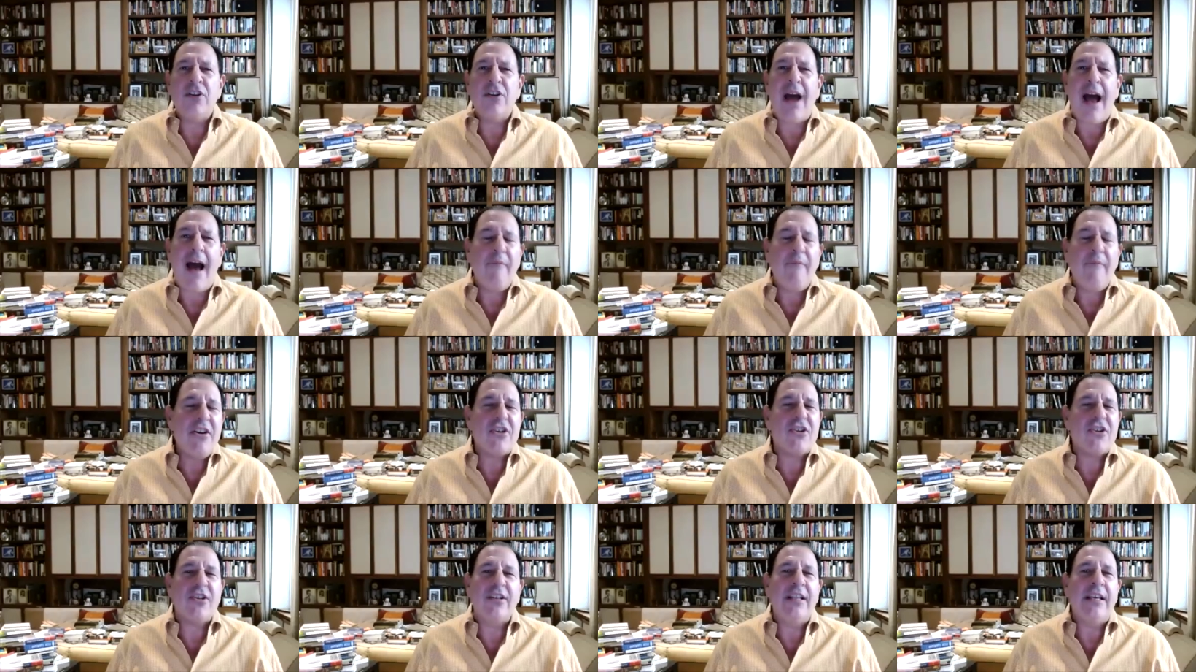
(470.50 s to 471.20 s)

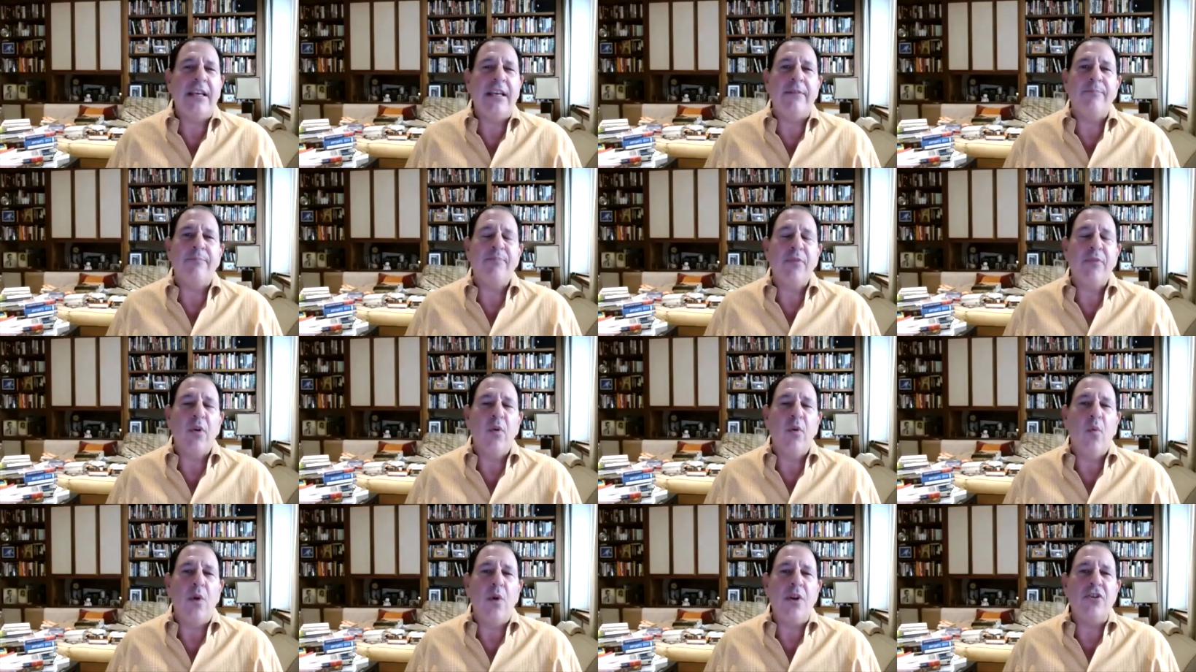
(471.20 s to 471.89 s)
obviously,
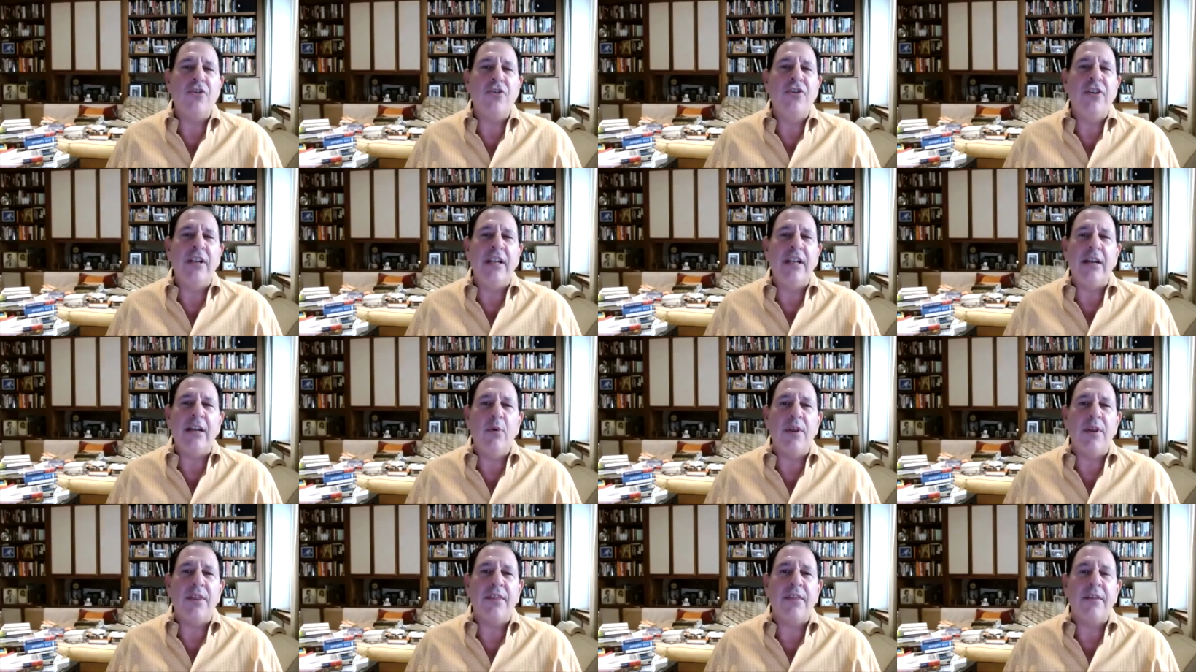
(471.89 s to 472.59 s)
when you're dealing
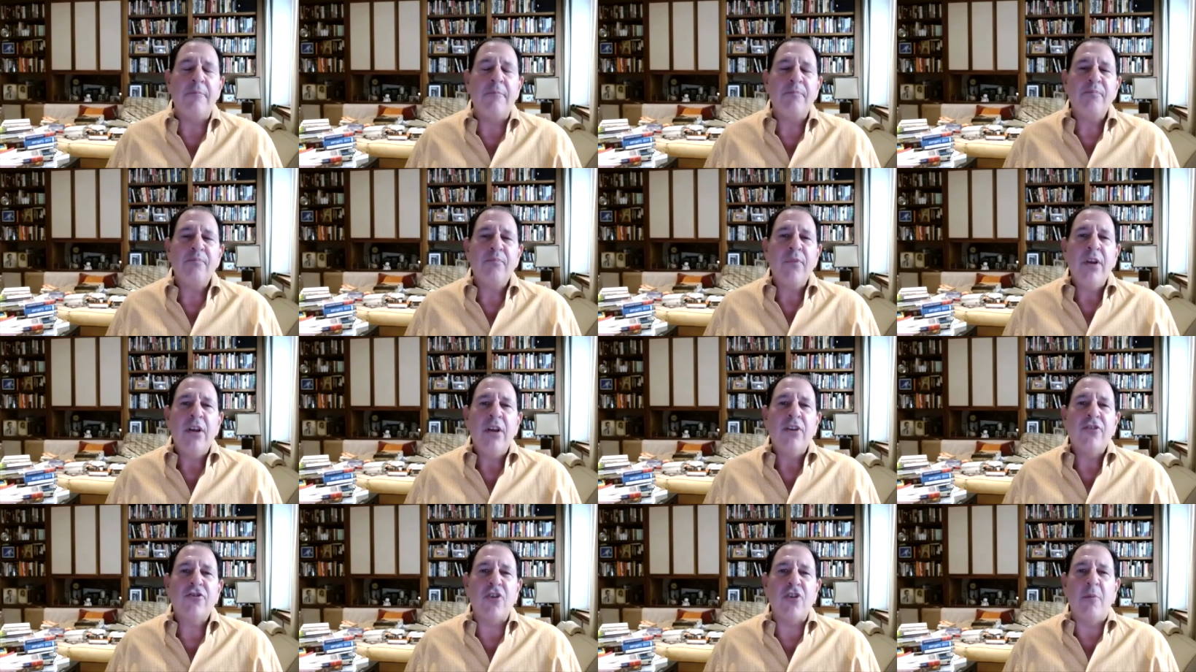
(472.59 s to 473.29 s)
with
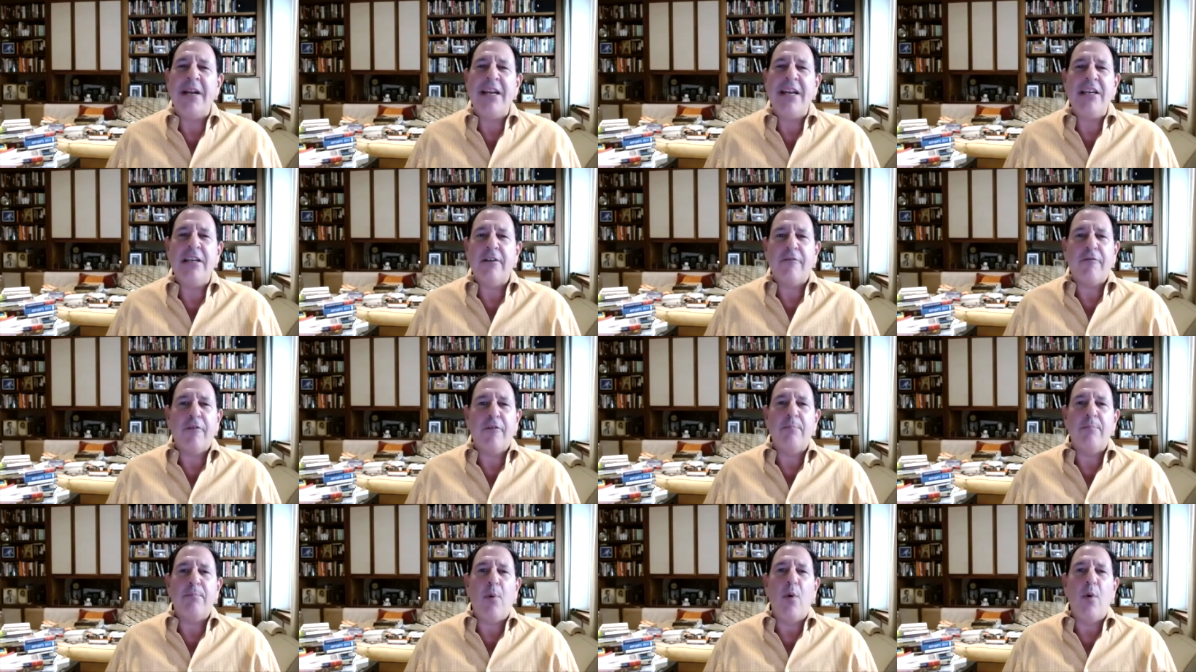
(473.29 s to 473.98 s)
so many
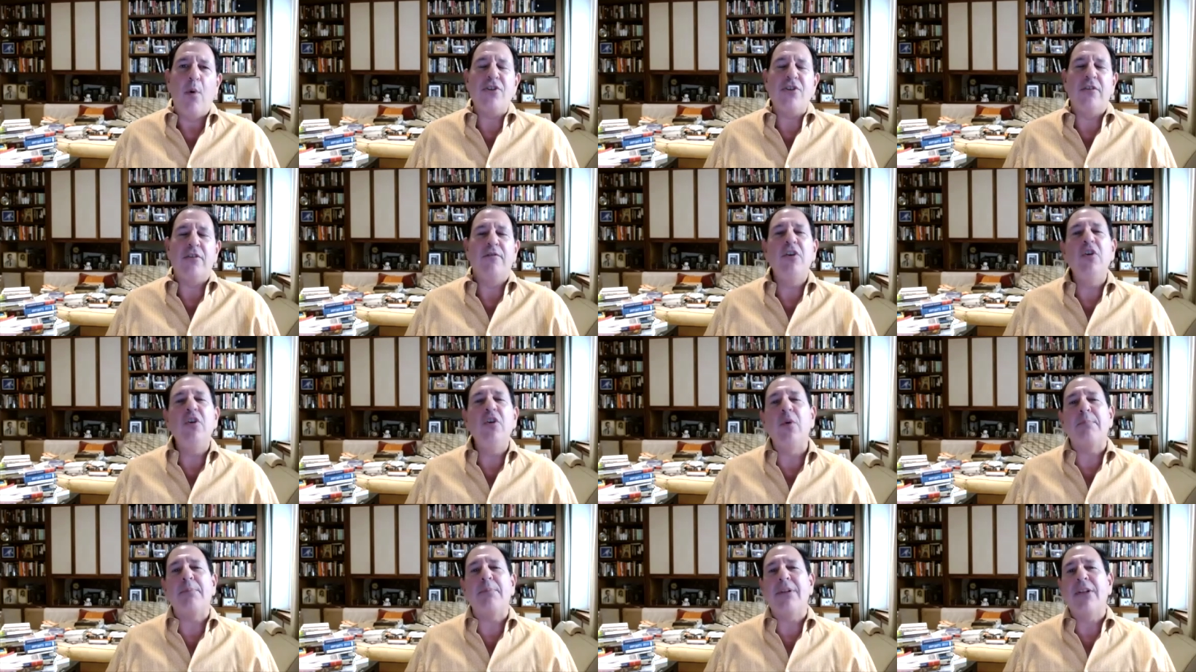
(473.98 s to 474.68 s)
different points of view
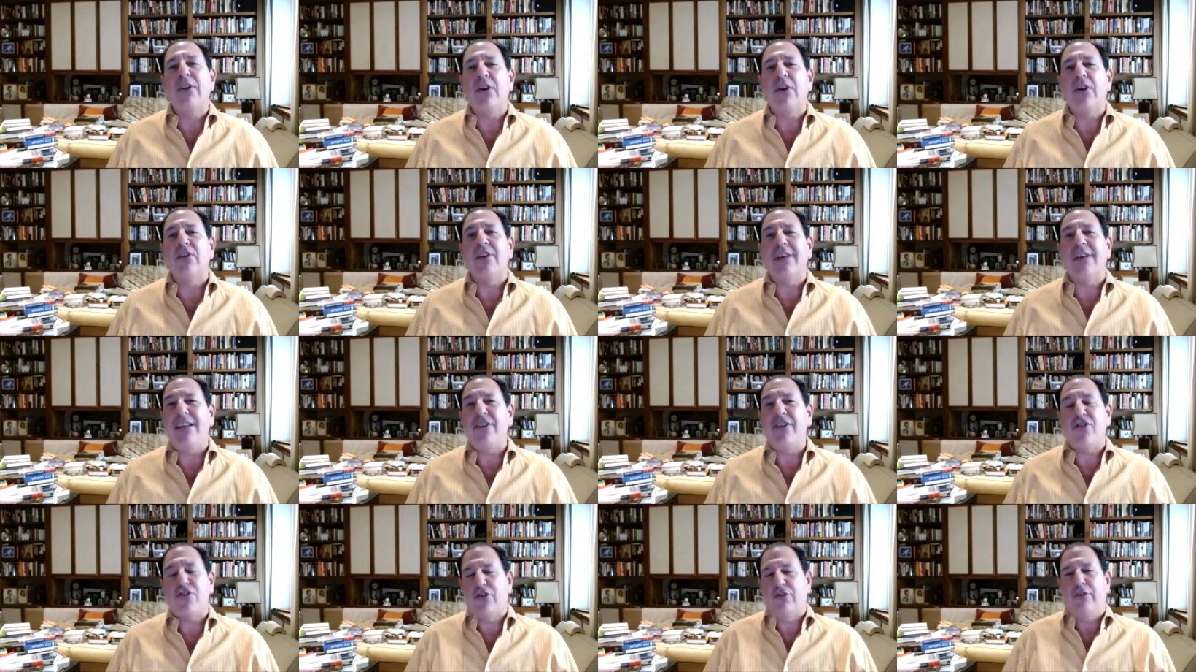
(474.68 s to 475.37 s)
in political
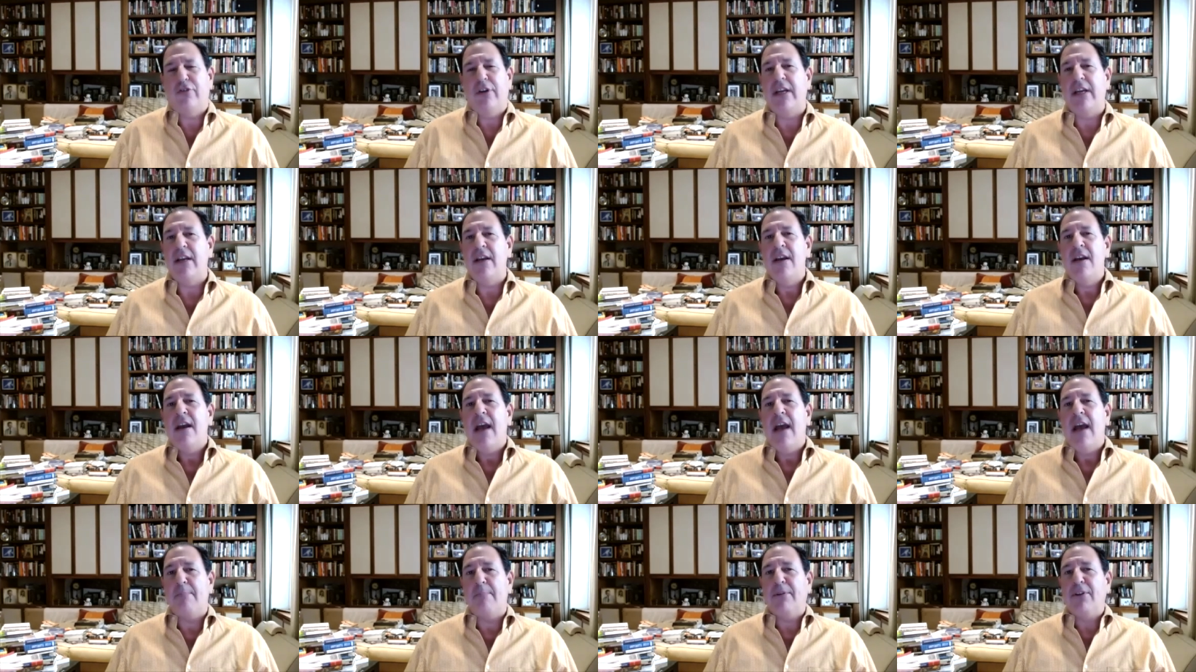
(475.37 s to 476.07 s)
history
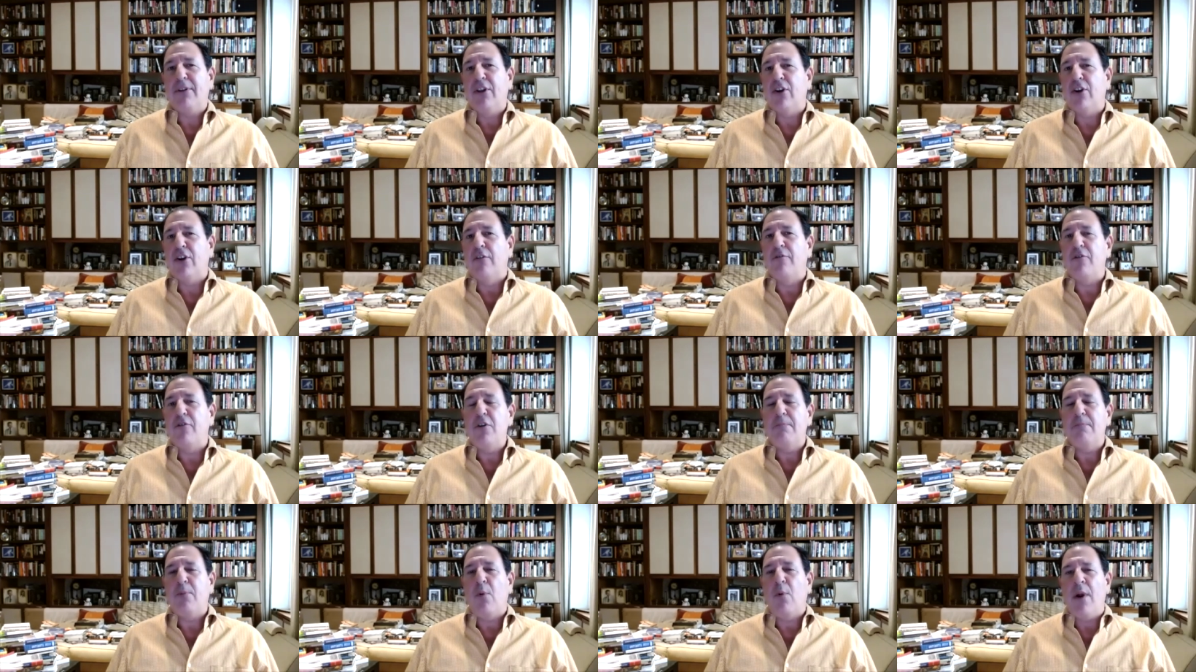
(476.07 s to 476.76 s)
and political
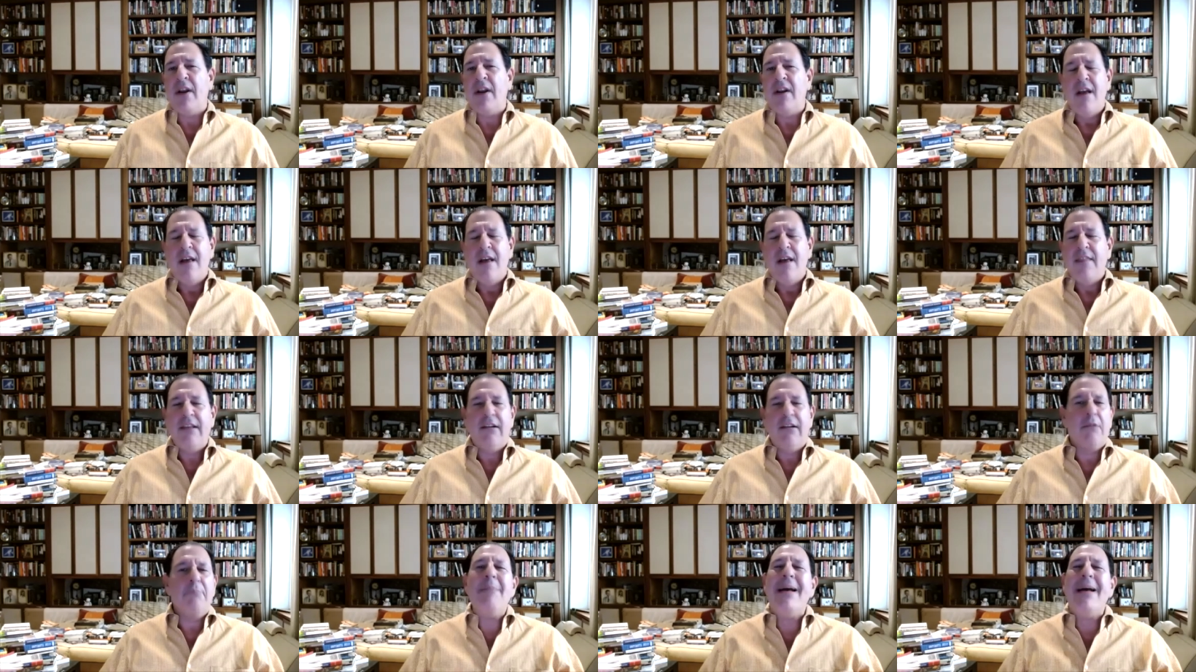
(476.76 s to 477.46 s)
viewpoint,
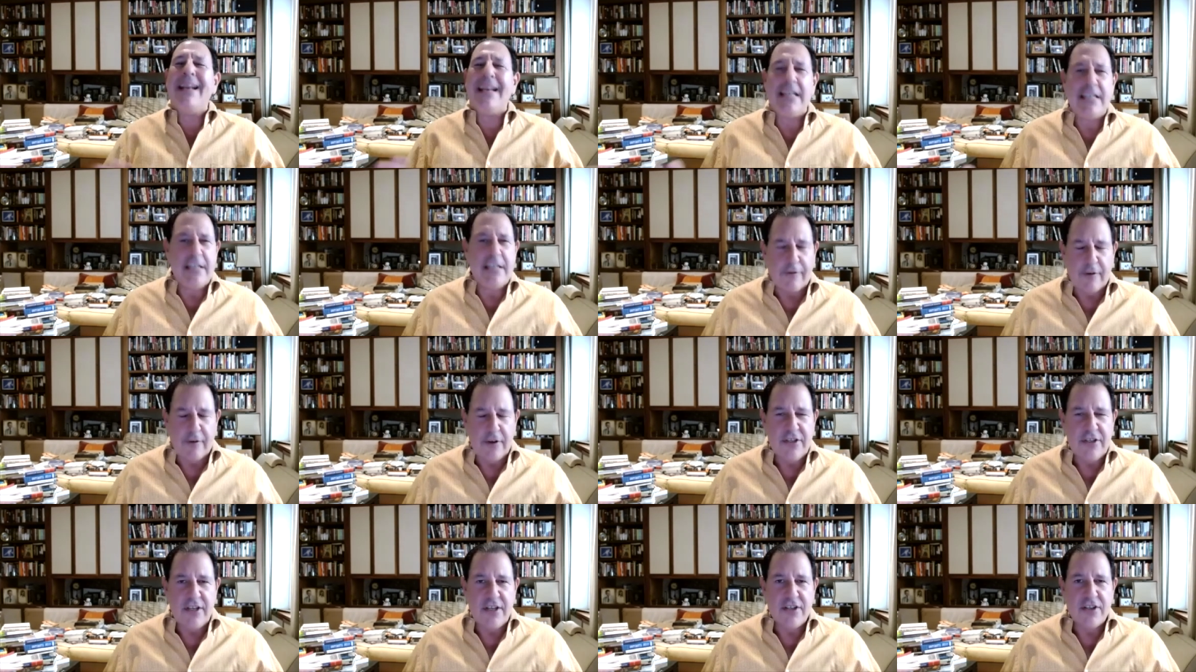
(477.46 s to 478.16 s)
there are many
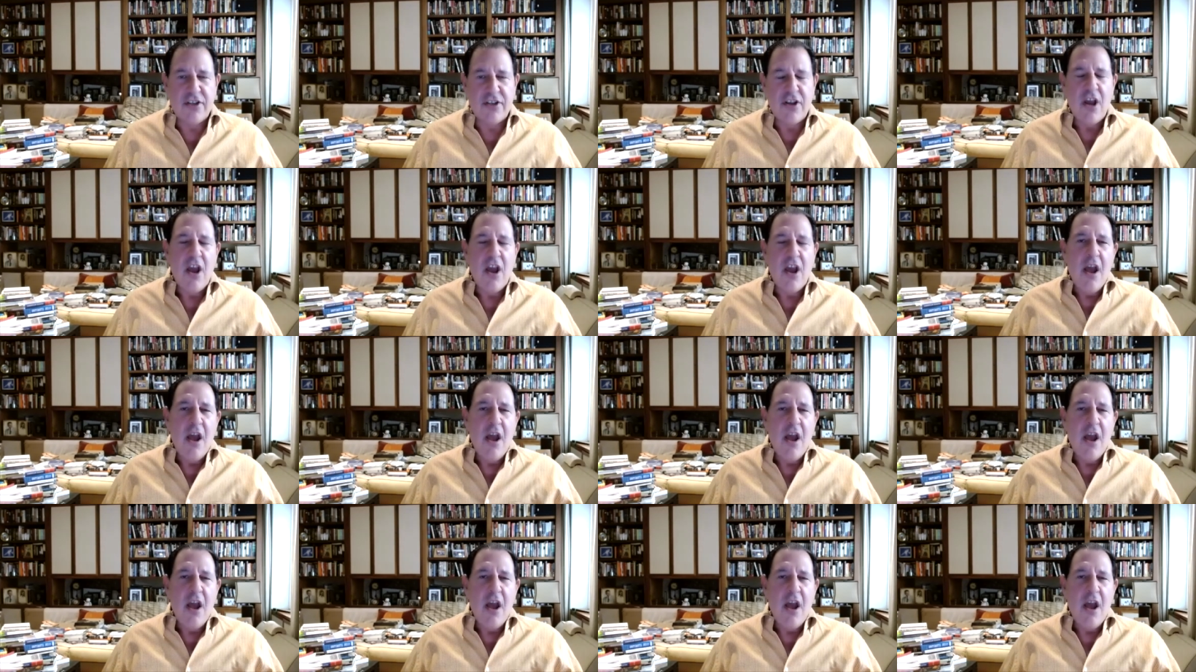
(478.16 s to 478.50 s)
differences.